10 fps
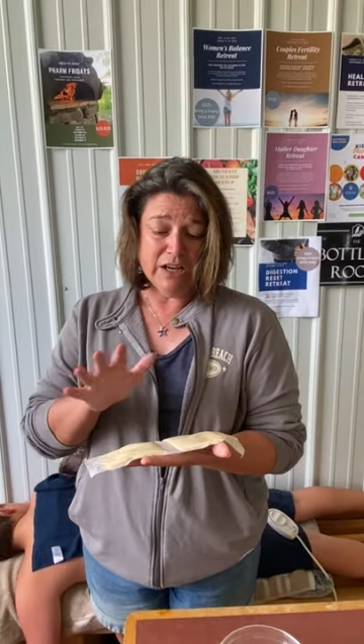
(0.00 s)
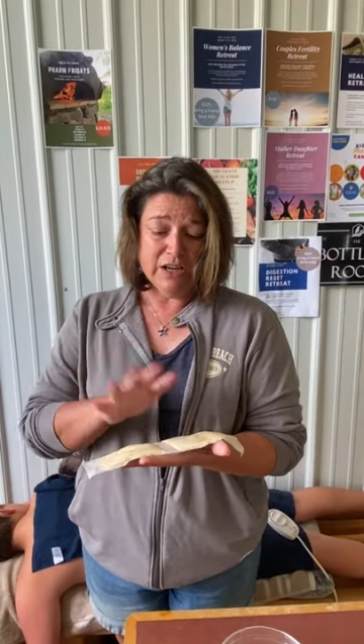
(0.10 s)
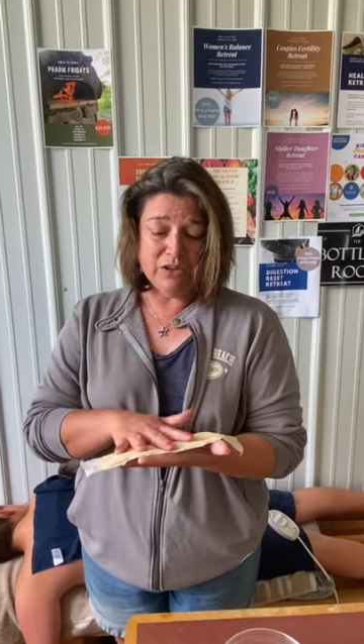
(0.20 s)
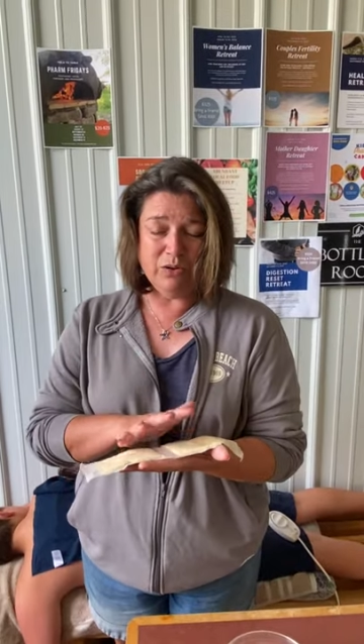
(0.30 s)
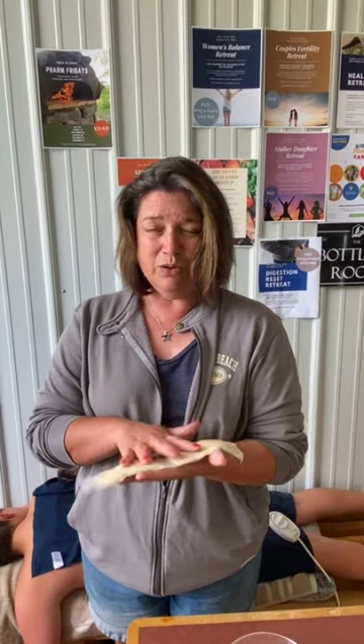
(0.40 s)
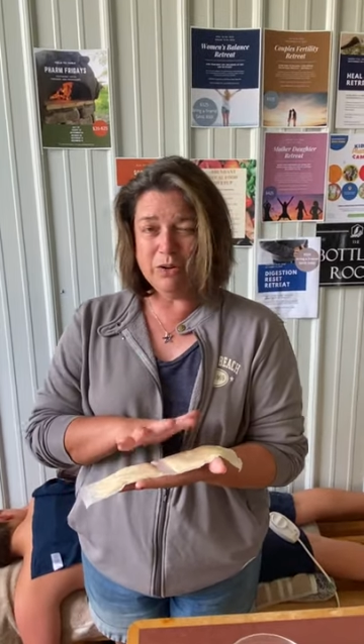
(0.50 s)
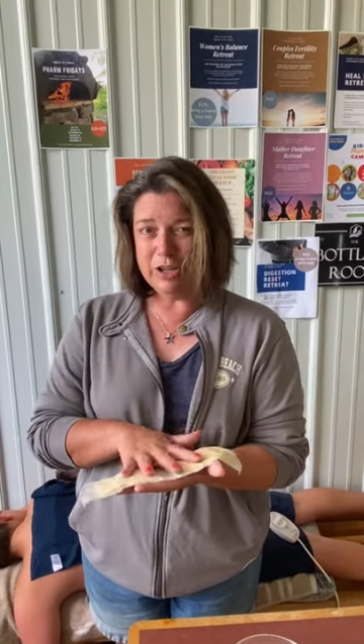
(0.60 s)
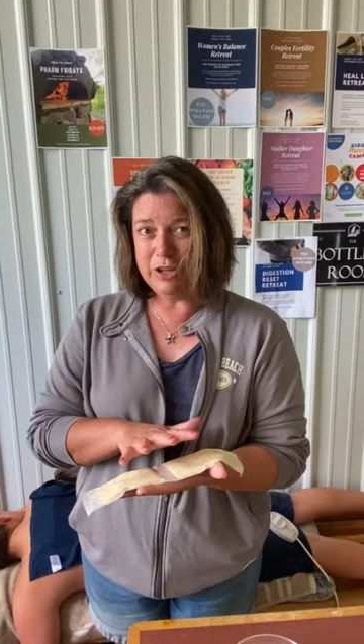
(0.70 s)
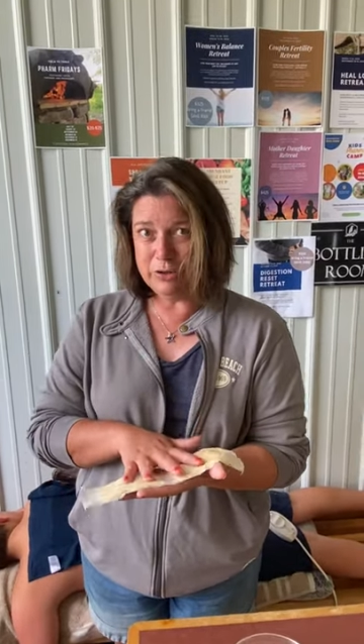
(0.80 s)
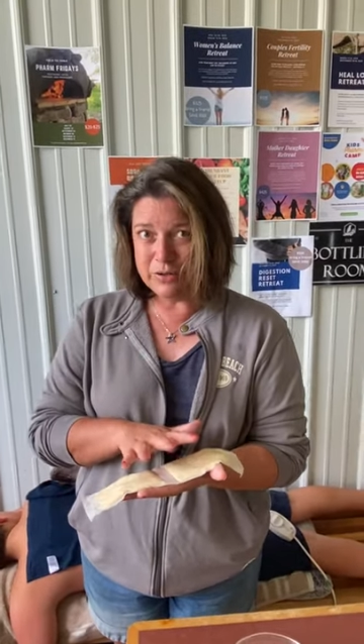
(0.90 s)
So you
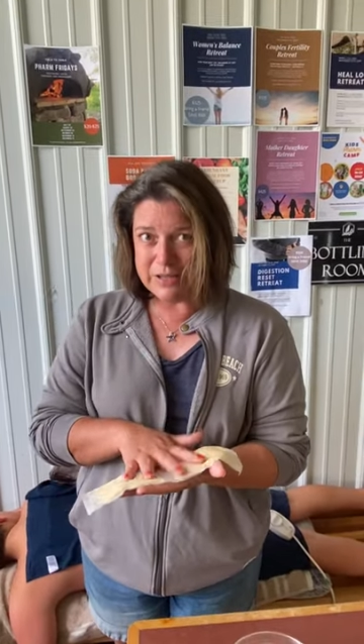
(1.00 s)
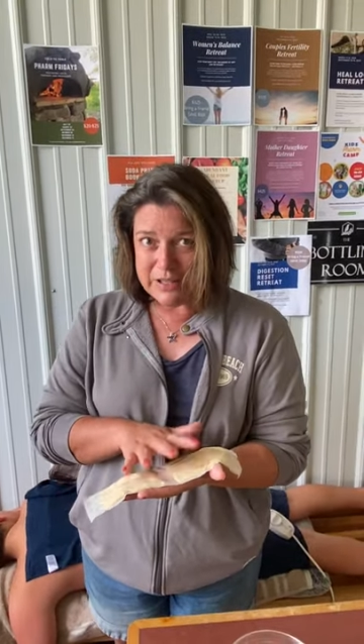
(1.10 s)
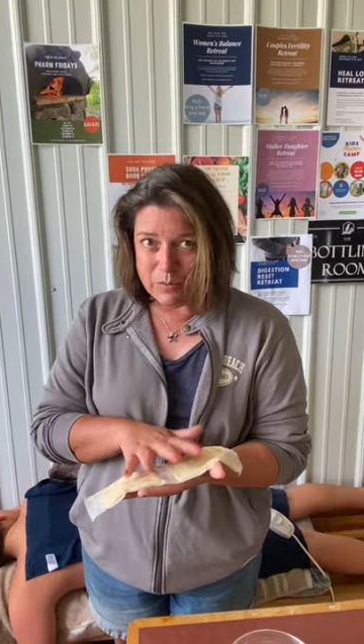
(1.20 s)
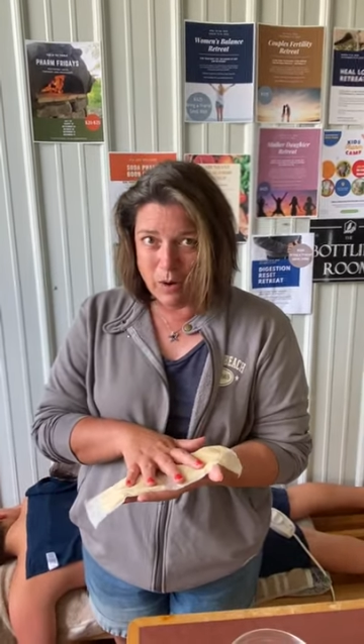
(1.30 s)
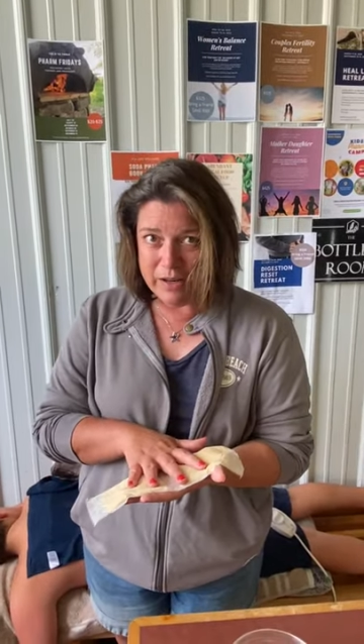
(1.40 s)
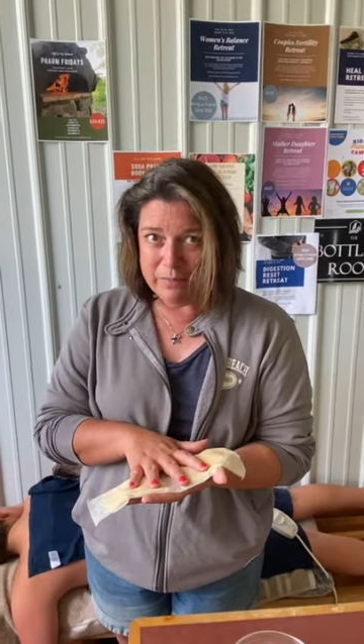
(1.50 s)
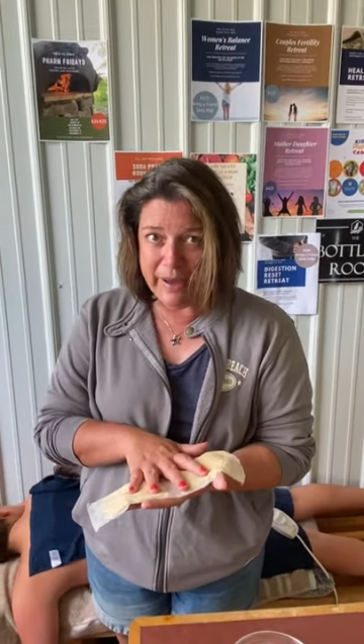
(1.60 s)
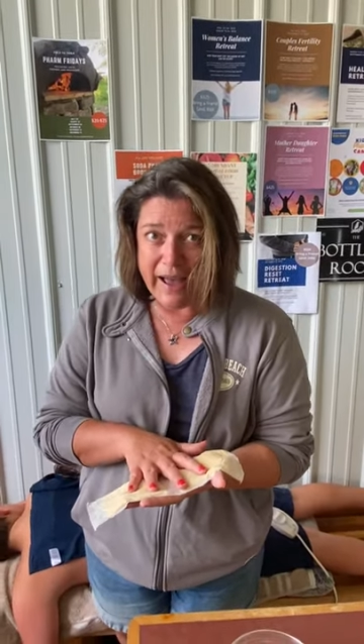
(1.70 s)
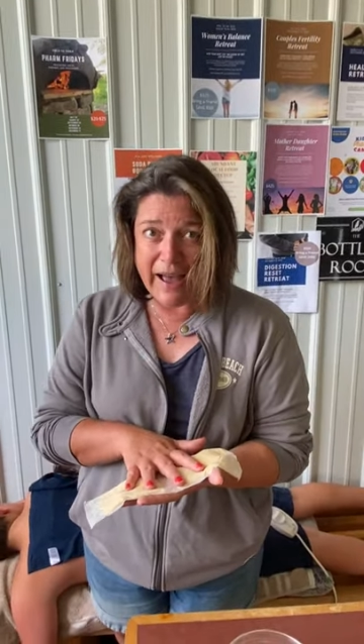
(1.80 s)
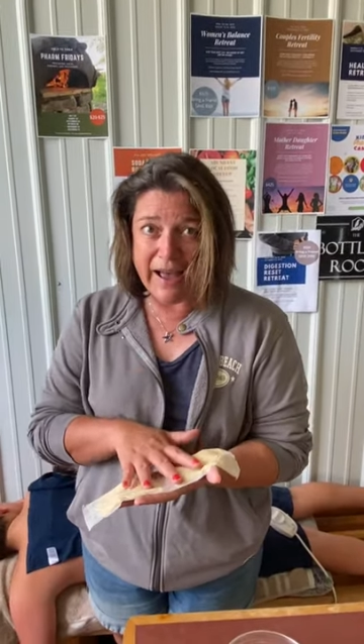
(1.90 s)
could use this one
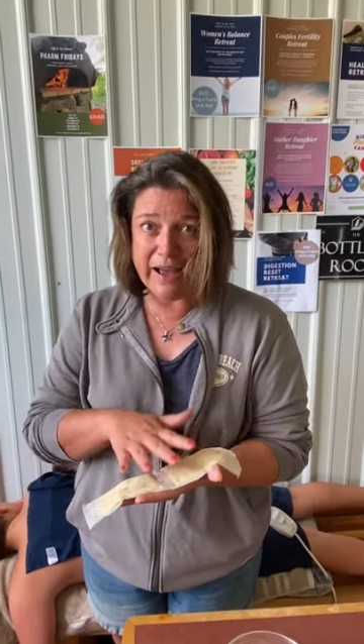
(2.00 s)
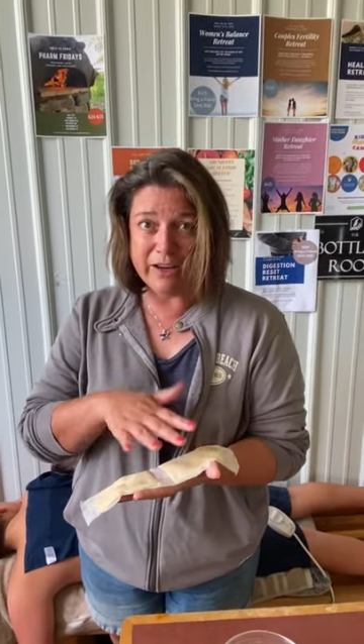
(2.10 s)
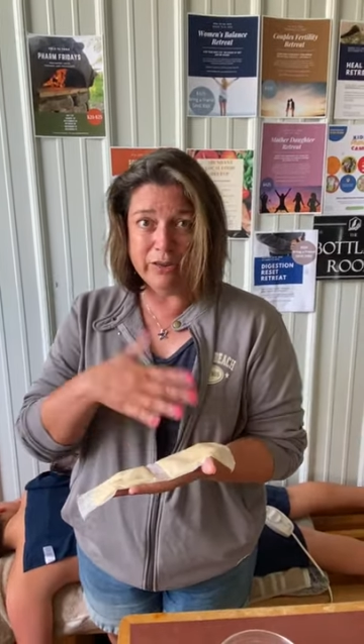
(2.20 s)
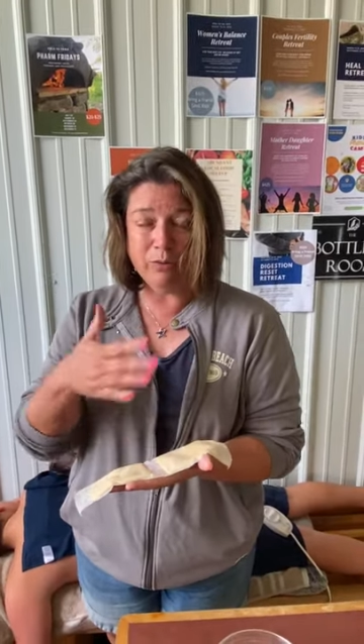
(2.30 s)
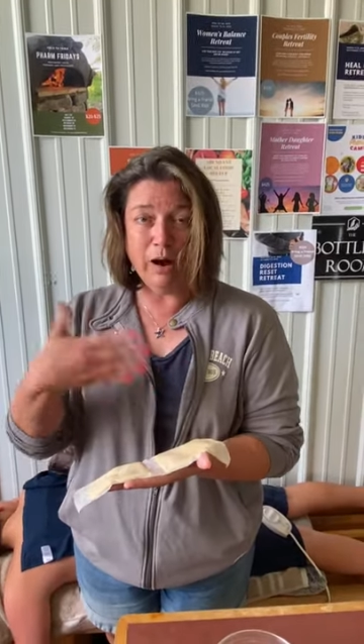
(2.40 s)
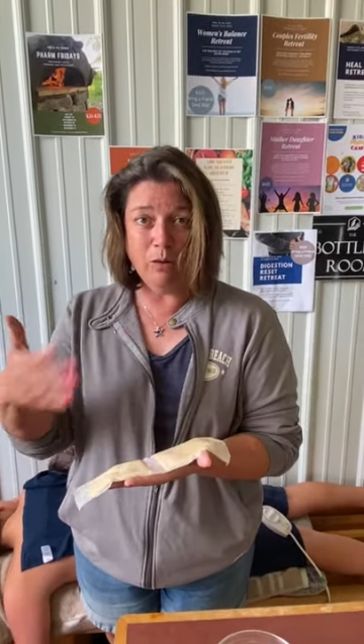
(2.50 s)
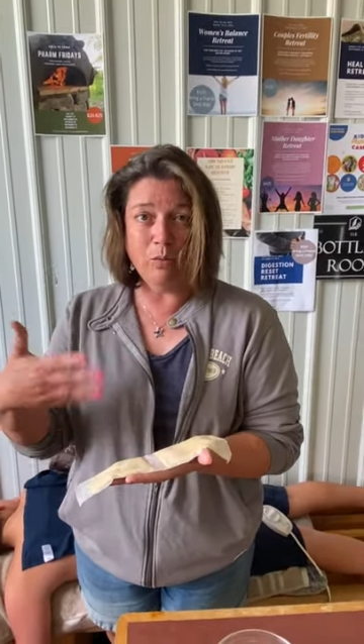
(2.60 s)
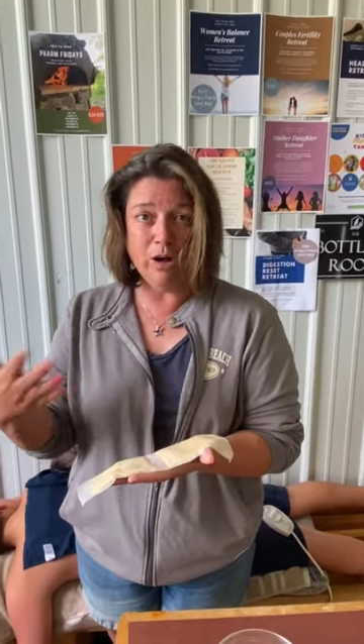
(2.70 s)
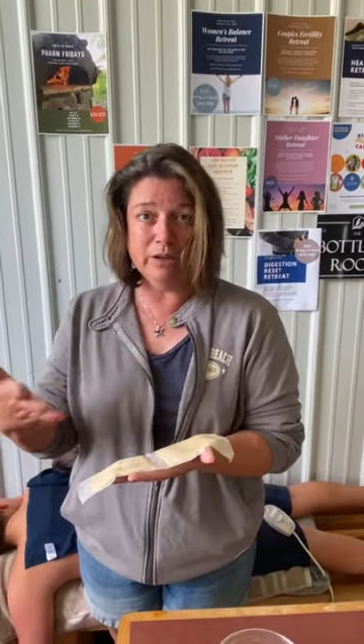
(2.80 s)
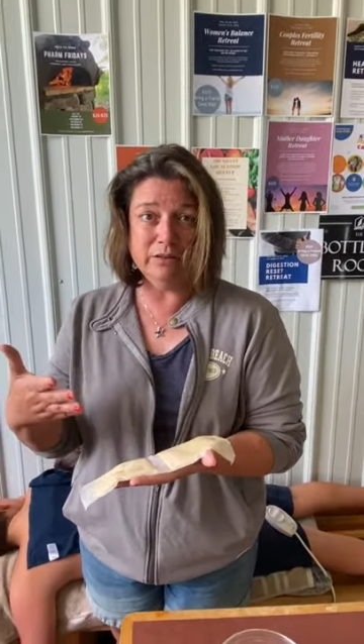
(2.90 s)
pack throughout
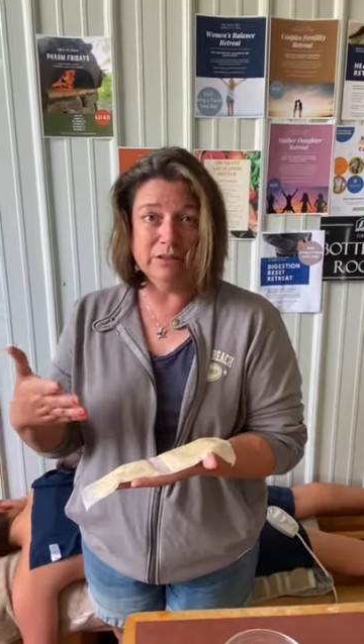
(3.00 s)
one